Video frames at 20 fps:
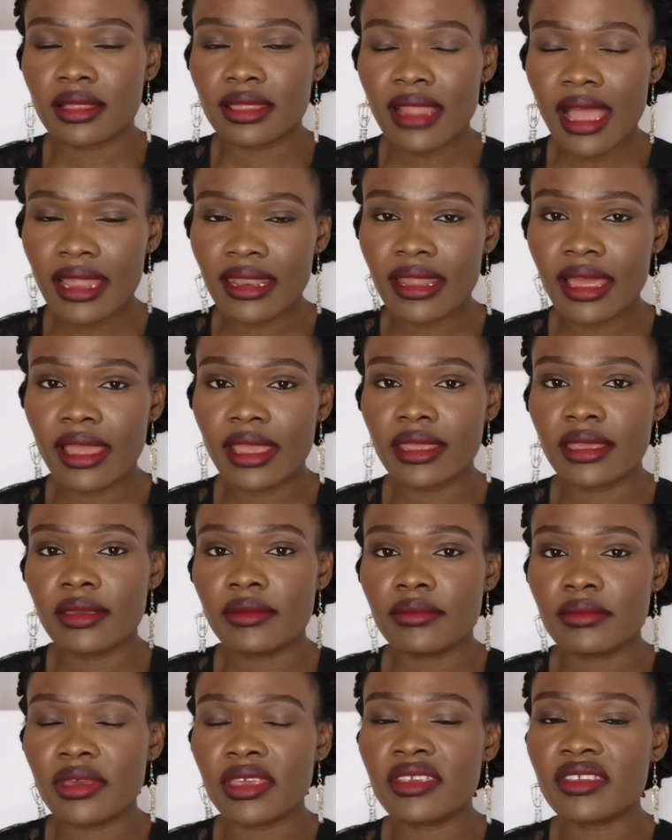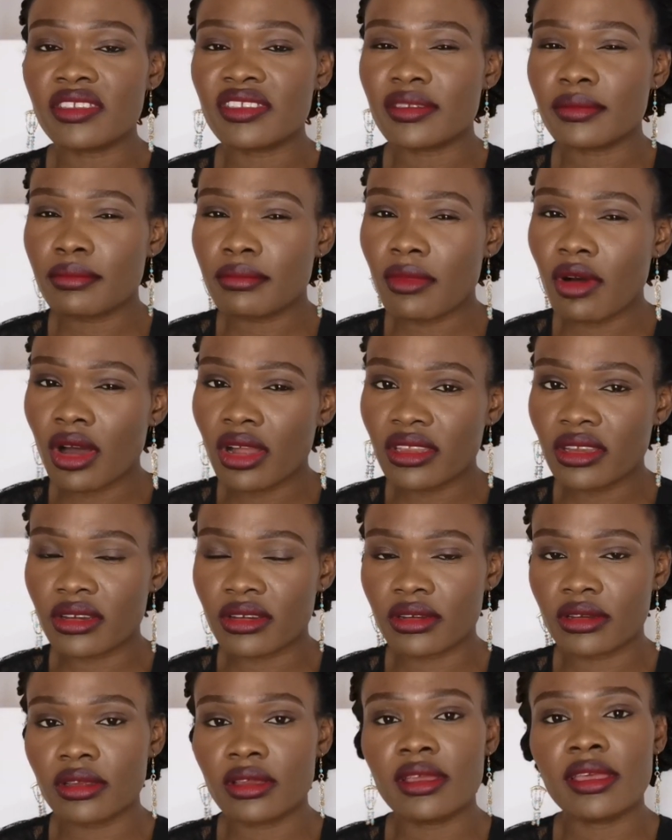Nanai means
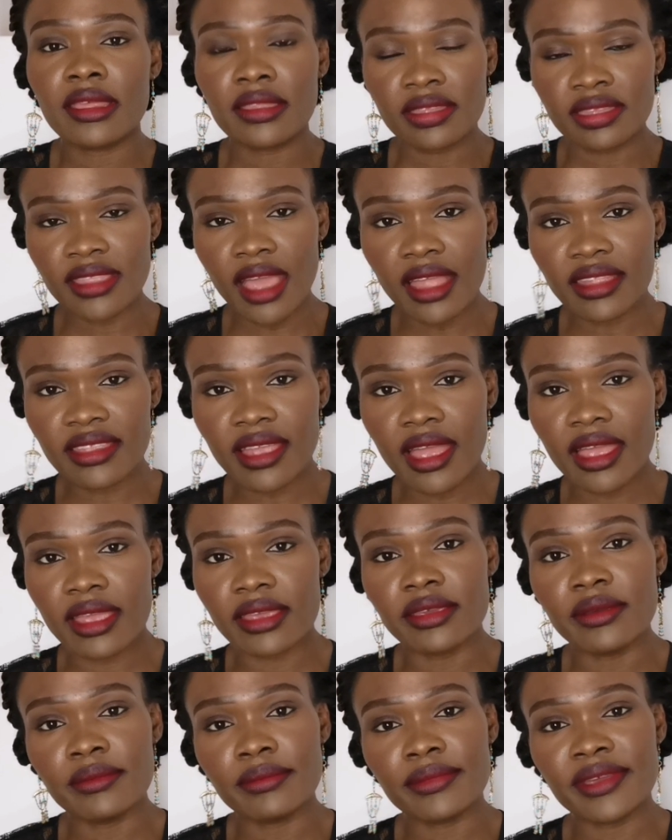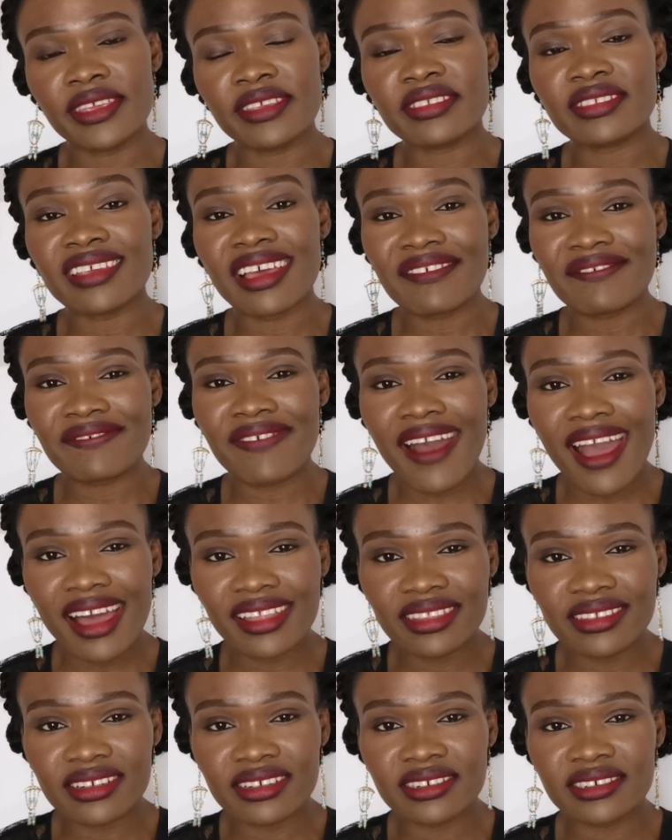mother. Tatai means
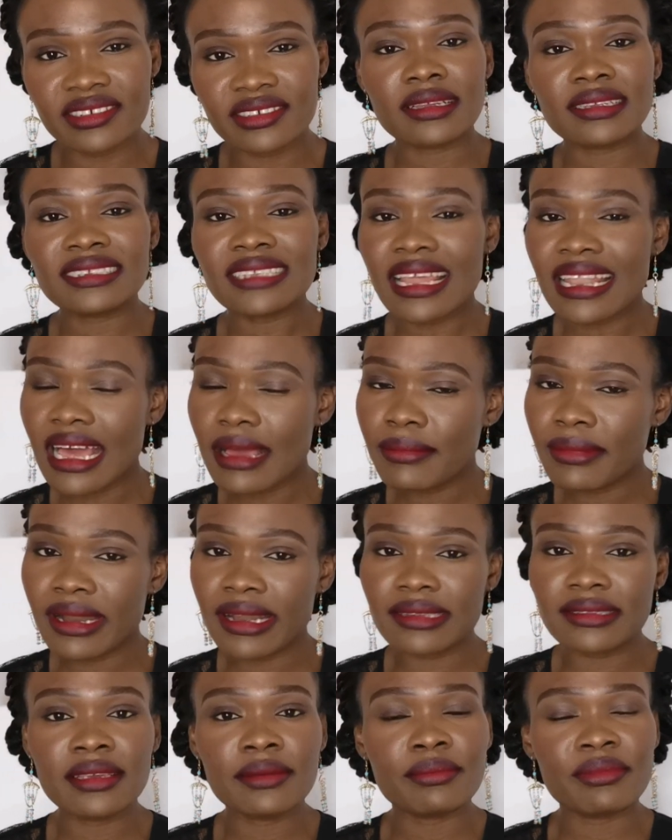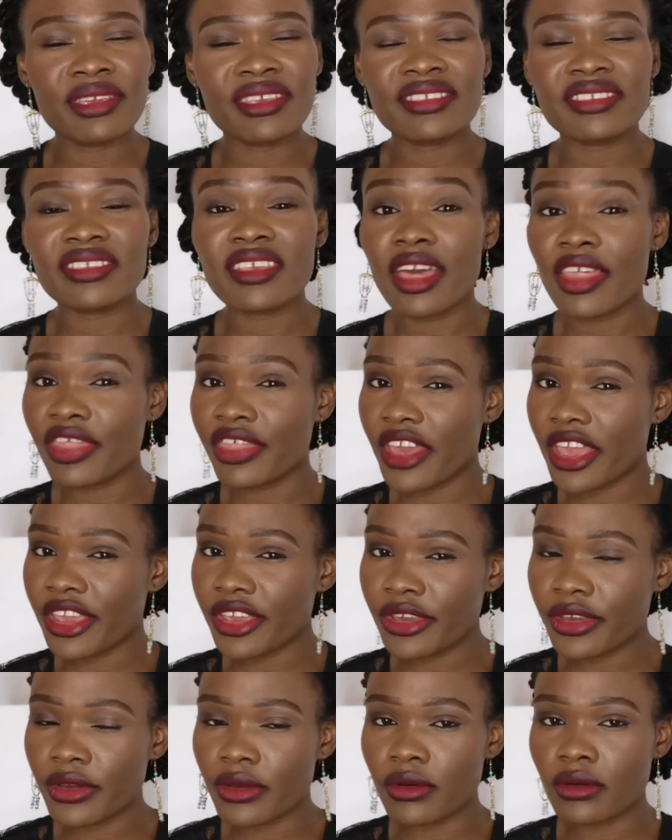father. Salamat means
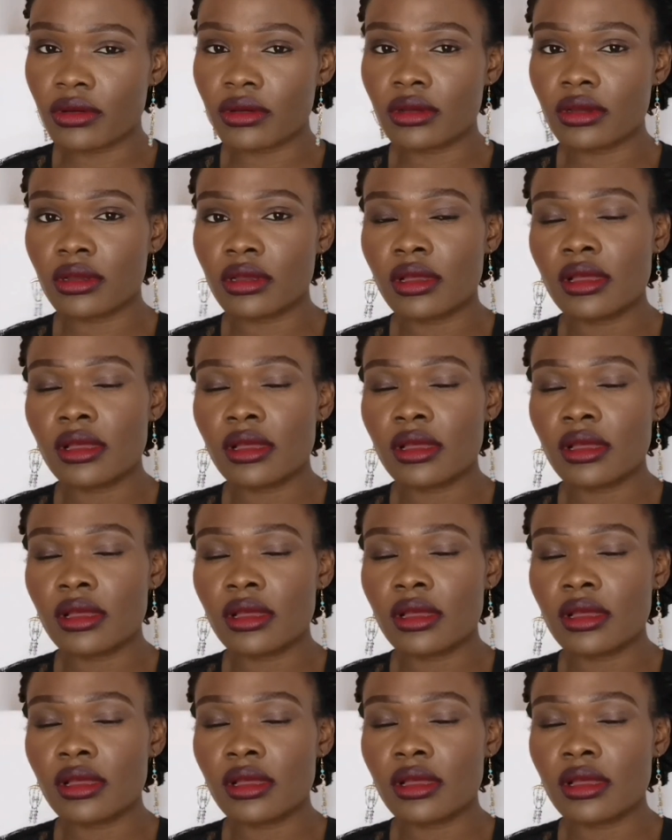thank you.